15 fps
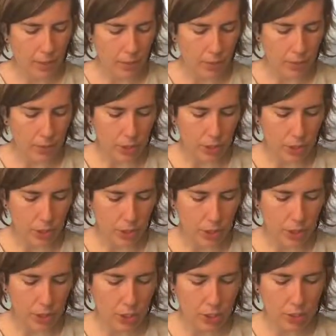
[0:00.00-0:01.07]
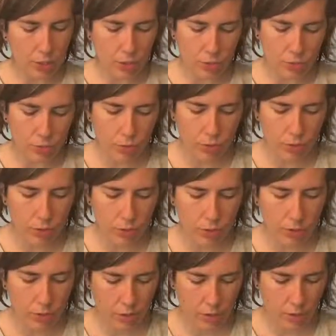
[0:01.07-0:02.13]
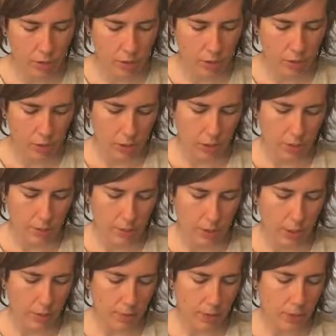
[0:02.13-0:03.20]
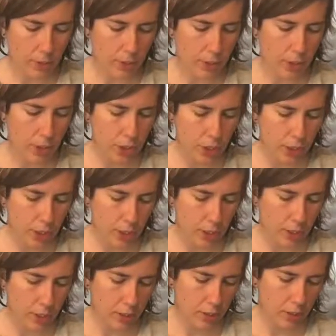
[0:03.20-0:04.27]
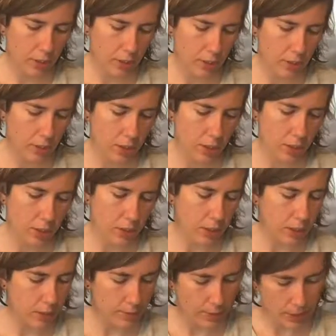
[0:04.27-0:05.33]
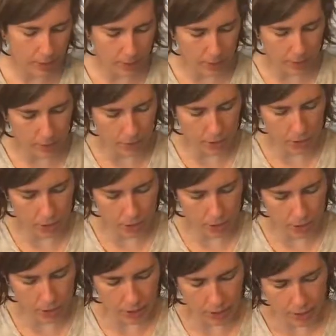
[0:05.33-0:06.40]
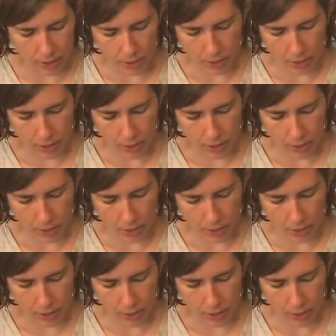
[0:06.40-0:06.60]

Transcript: You really shouldn't use peanut butter with sugar in it, and this has peanut butter with sugar in it.